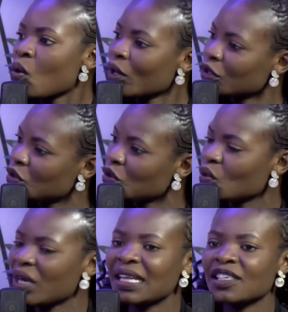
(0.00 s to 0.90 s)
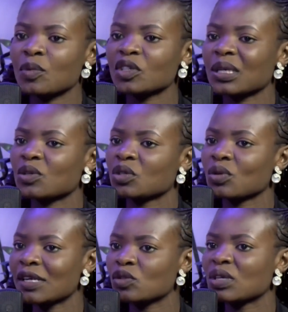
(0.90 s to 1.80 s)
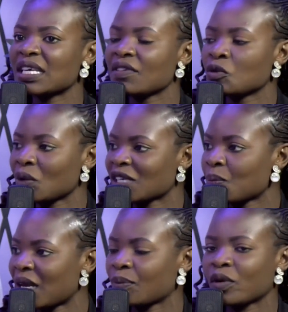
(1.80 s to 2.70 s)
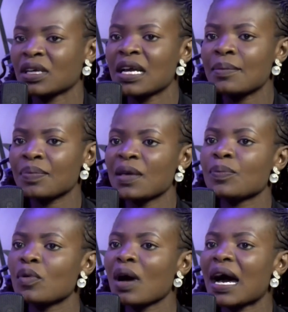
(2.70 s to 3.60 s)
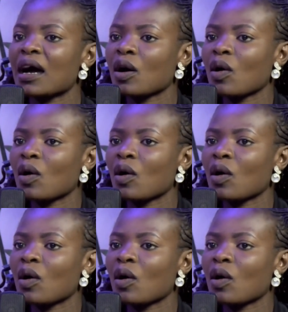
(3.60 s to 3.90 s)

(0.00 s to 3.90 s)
What do you do? In as much as you're trying to give in respect, but people are